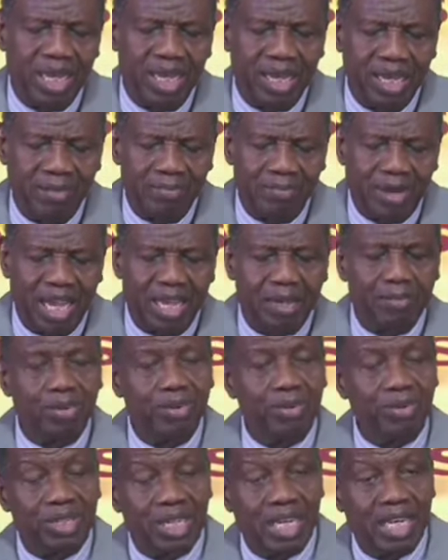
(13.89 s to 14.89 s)
the
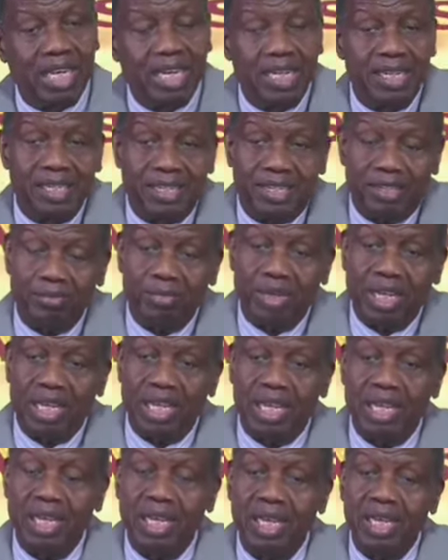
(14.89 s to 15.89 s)
Bible tells
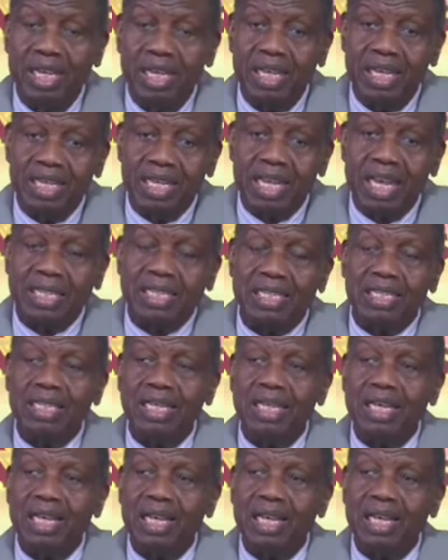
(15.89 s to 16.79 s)
me that